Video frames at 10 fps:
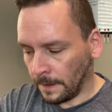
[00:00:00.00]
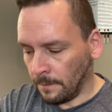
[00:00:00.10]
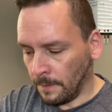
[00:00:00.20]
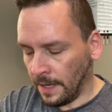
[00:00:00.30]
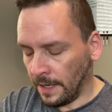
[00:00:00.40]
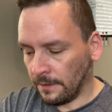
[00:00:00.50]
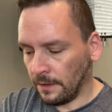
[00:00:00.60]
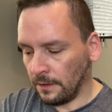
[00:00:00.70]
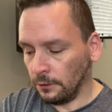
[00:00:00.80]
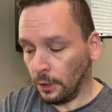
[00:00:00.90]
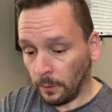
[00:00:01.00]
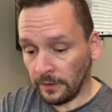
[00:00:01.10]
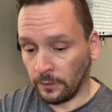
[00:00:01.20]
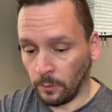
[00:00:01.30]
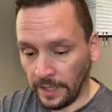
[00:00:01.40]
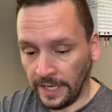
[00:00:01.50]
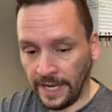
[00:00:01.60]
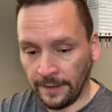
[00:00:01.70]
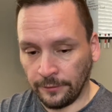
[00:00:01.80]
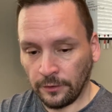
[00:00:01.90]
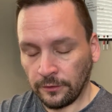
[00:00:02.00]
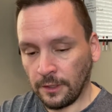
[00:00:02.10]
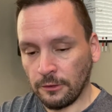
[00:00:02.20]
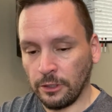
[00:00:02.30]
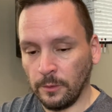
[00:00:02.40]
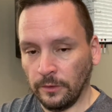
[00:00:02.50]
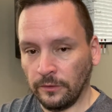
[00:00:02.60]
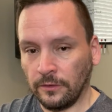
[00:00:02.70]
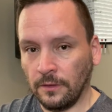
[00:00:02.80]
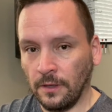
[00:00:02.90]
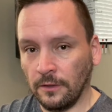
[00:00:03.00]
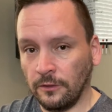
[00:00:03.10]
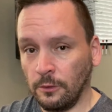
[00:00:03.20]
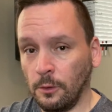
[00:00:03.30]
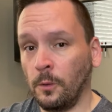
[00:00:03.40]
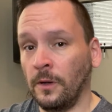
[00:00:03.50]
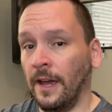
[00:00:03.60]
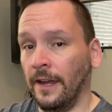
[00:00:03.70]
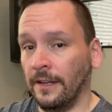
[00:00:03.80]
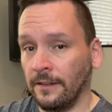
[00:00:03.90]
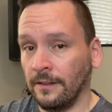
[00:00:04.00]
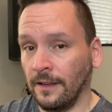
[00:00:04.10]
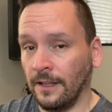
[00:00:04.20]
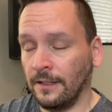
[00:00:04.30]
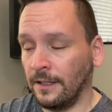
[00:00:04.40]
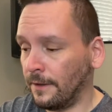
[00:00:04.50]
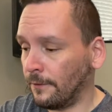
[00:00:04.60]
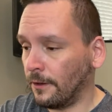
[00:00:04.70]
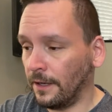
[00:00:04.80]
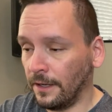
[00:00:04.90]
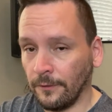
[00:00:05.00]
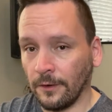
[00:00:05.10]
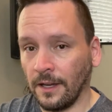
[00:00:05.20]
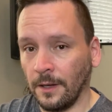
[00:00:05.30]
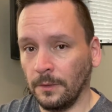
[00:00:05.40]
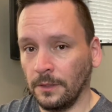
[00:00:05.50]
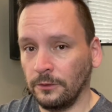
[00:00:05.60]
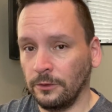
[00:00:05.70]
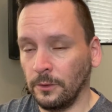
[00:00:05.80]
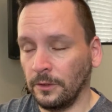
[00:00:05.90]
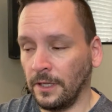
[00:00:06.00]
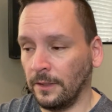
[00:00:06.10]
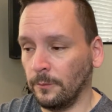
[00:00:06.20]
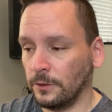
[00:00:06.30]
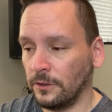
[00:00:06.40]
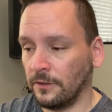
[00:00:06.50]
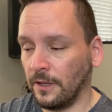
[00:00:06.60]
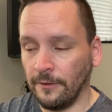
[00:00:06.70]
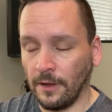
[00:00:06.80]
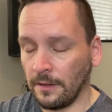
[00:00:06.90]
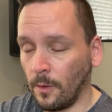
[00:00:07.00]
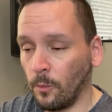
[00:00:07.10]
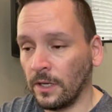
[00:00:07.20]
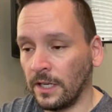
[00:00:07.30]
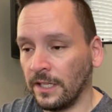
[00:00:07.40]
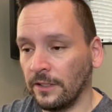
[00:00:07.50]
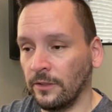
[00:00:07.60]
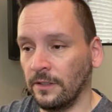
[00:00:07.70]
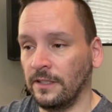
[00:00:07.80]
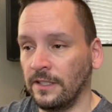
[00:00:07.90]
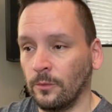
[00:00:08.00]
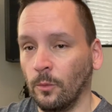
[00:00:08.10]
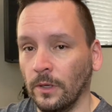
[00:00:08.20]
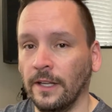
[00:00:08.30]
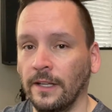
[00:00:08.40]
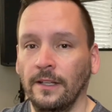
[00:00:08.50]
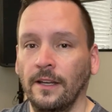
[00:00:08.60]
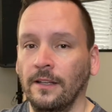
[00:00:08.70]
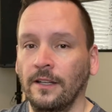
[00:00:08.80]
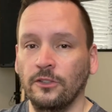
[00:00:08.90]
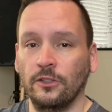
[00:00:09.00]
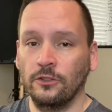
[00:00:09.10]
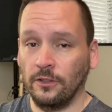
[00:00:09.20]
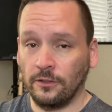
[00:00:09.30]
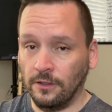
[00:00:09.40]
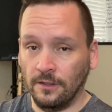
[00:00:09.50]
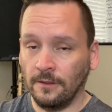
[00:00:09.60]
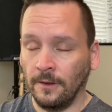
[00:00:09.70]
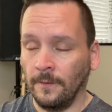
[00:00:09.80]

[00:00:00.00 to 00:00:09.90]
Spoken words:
My lowest weight after surgery was 209. I never ever got below 209, which is, I wanted to get to at least 199 and just couldn't.